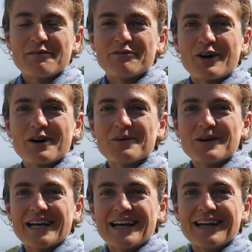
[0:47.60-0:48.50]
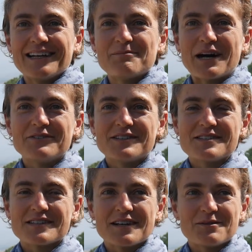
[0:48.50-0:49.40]
far away in
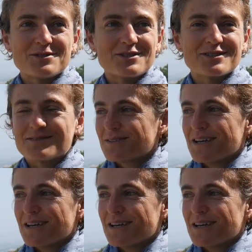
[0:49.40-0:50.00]
mountains, and I was just,